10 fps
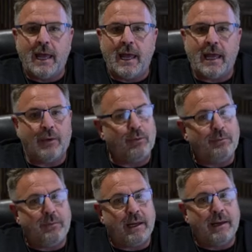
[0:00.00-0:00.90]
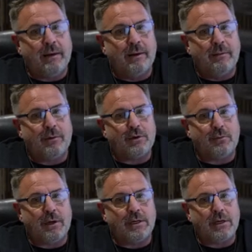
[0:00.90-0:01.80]
it would be much
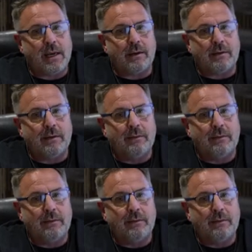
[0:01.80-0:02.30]
appreciated.